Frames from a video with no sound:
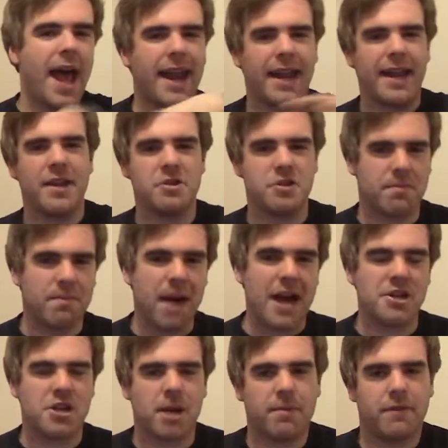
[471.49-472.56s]
and then you can
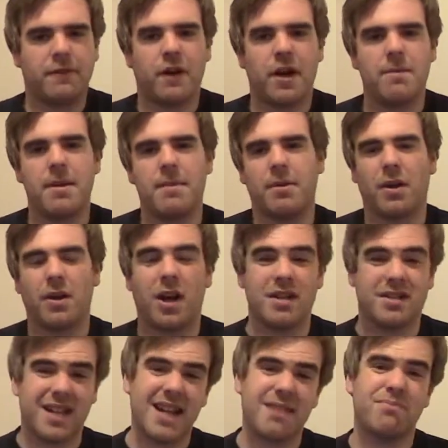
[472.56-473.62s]
match up and find people online.
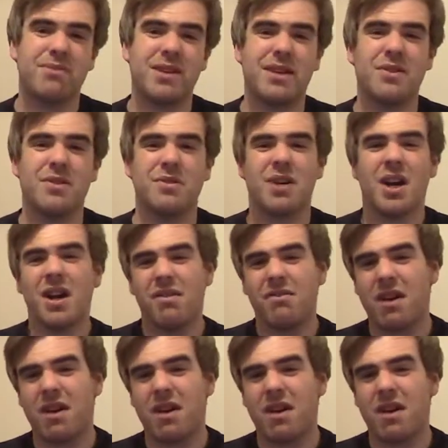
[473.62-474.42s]
So that's pretty cool.